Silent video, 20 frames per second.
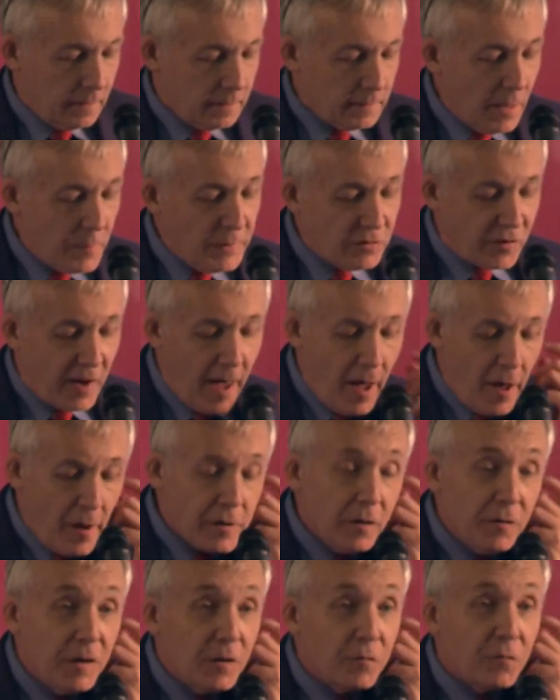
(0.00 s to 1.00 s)
Let me tell
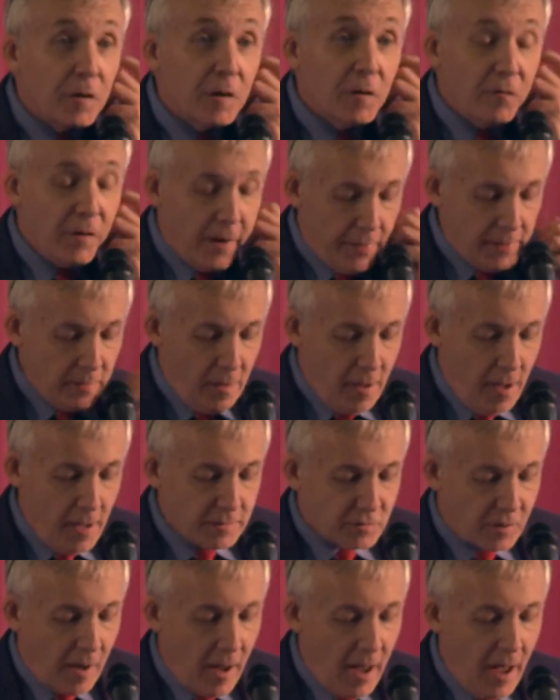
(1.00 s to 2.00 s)
you that for a very
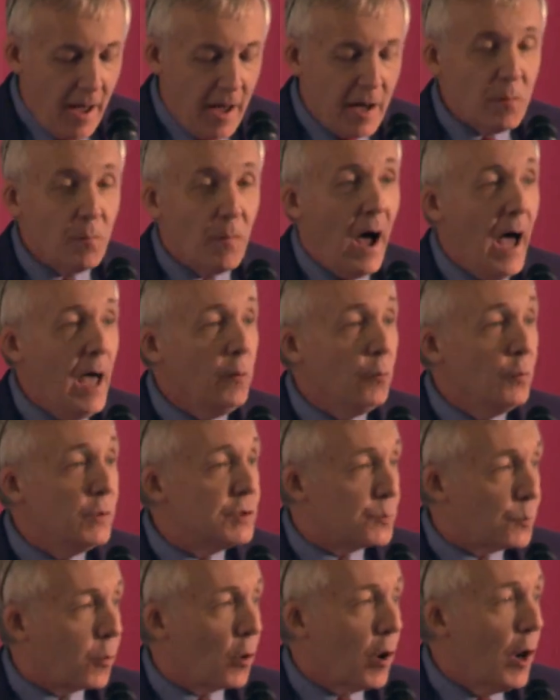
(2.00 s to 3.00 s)
long time, I
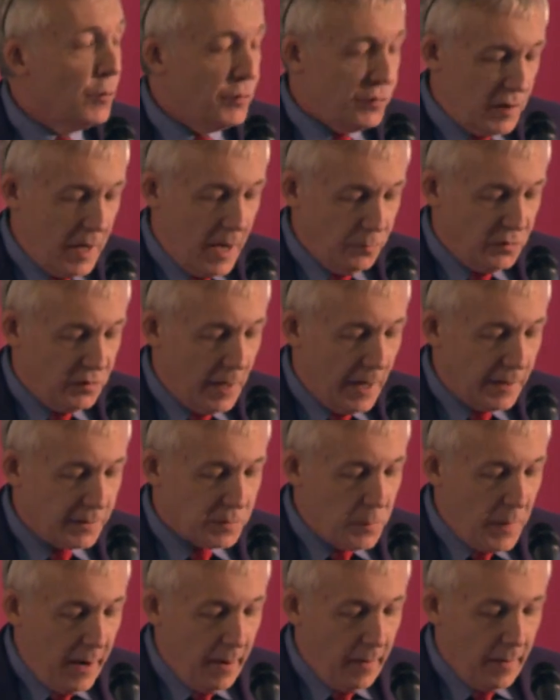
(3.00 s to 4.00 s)
was pro
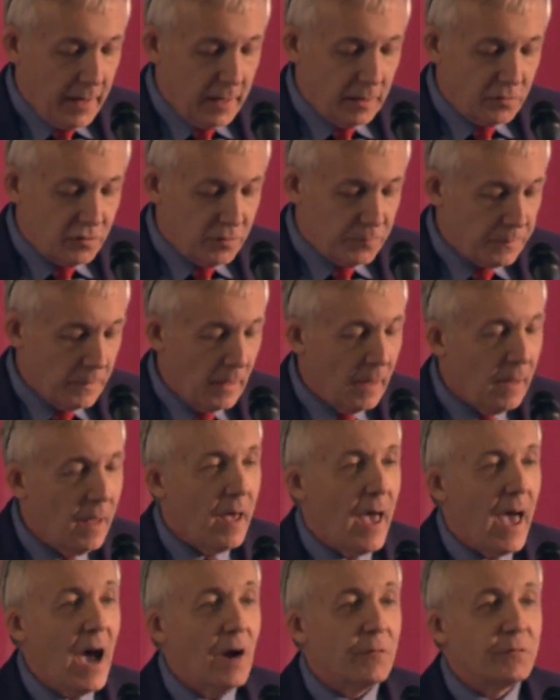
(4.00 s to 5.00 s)
same-sex marriage.
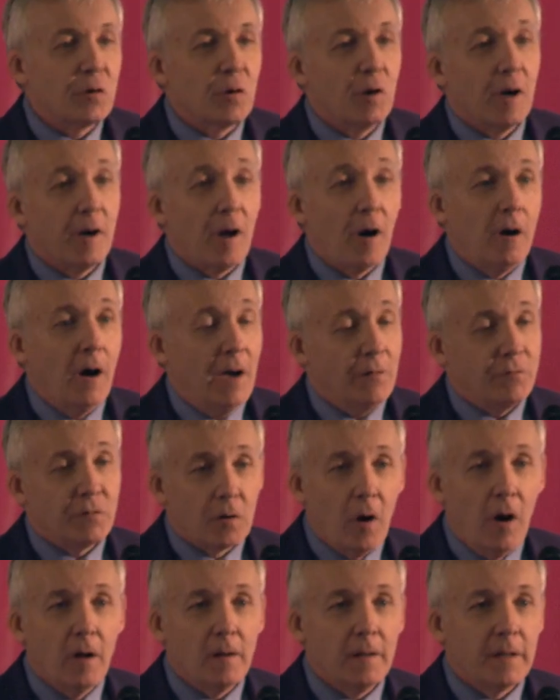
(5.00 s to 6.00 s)

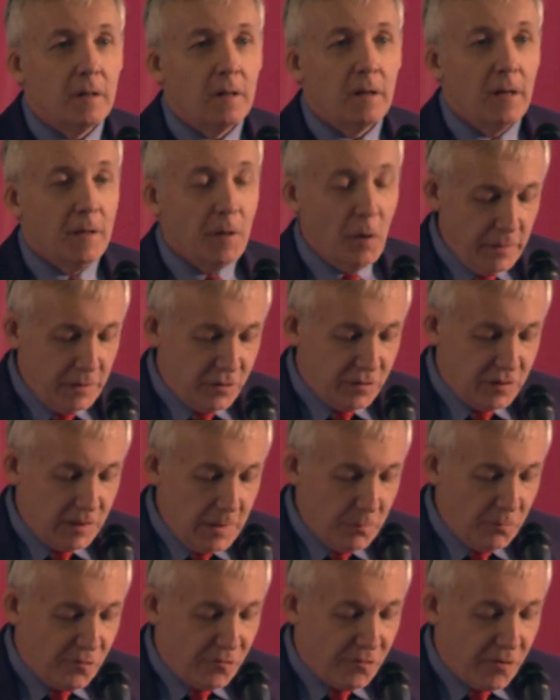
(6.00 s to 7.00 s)
After all, it only
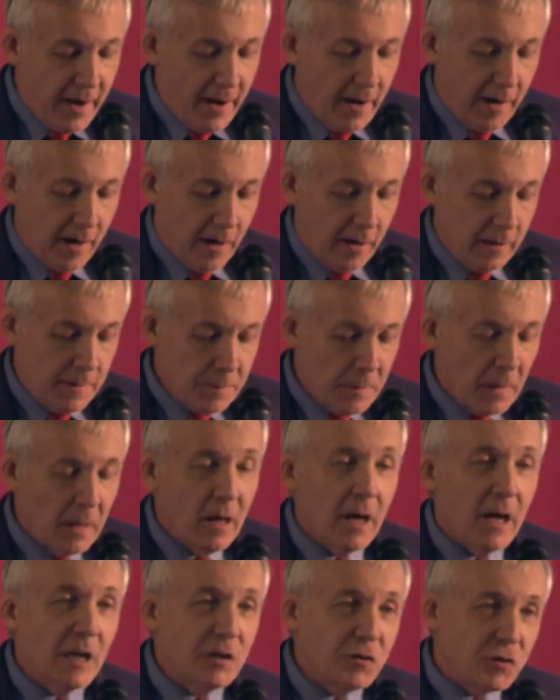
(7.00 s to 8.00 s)
seemed fair,
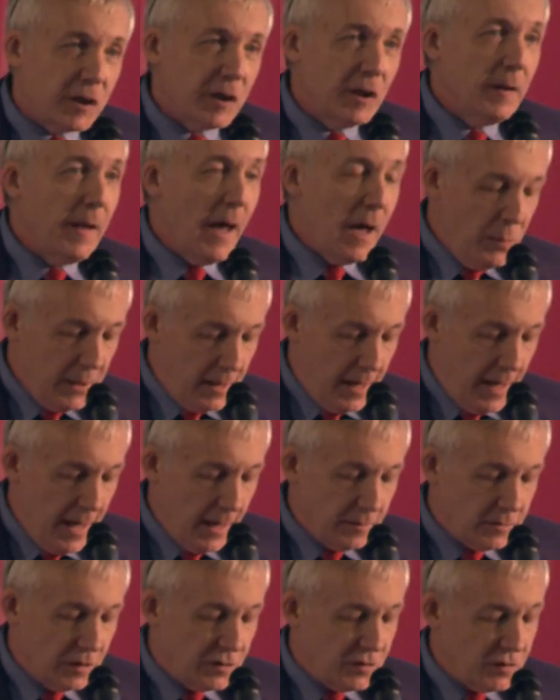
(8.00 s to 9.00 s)
until I
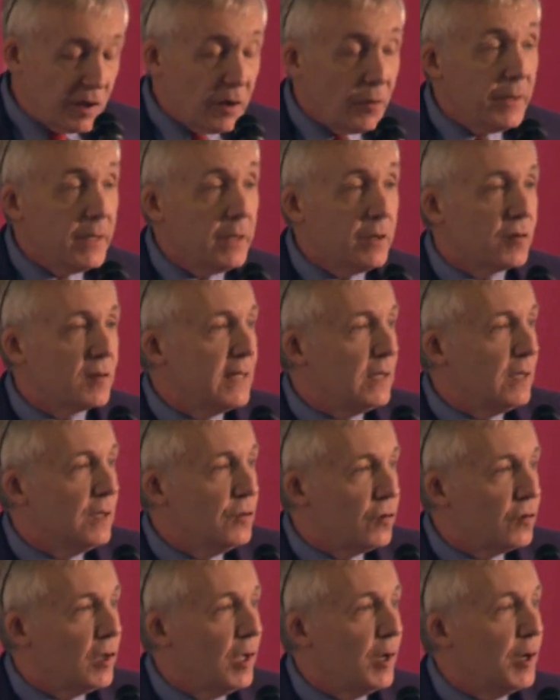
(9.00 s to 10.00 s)
began to seriously
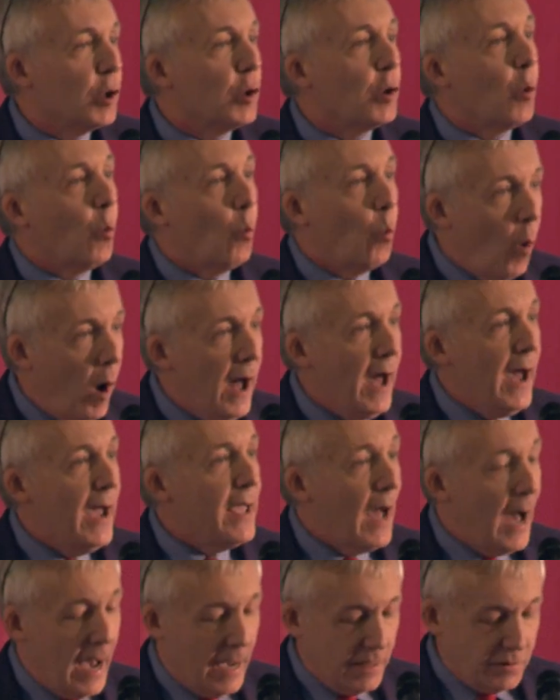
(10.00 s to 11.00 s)
consider
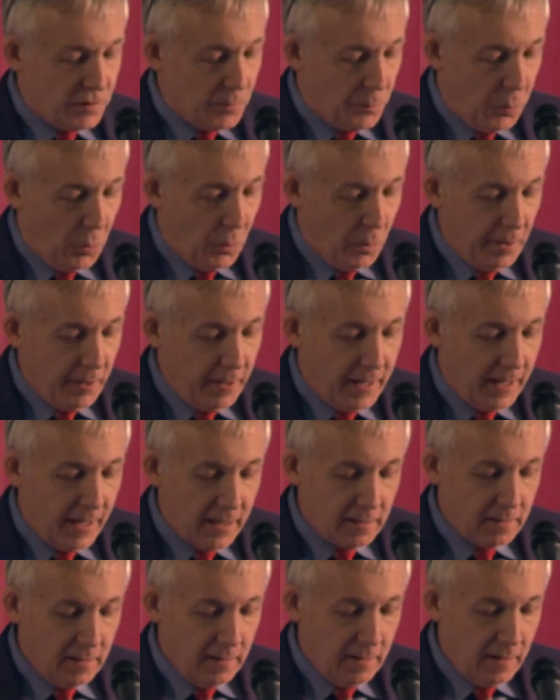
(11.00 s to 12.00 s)
why I supported it.